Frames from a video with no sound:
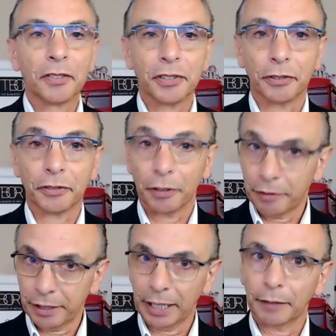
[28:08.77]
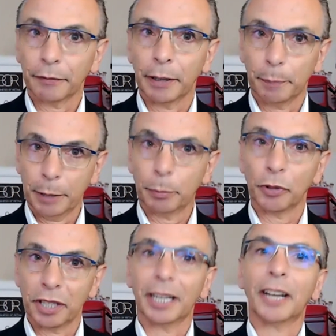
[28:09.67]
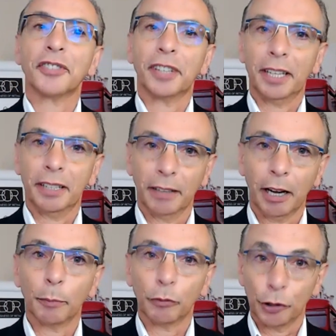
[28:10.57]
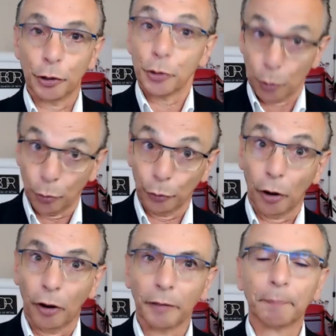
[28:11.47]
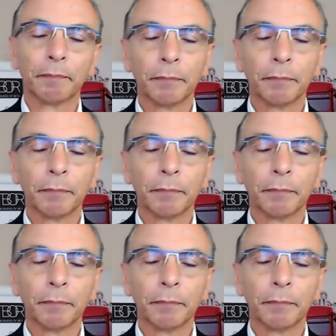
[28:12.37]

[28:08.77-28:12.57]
to think that people did actually uproot or not,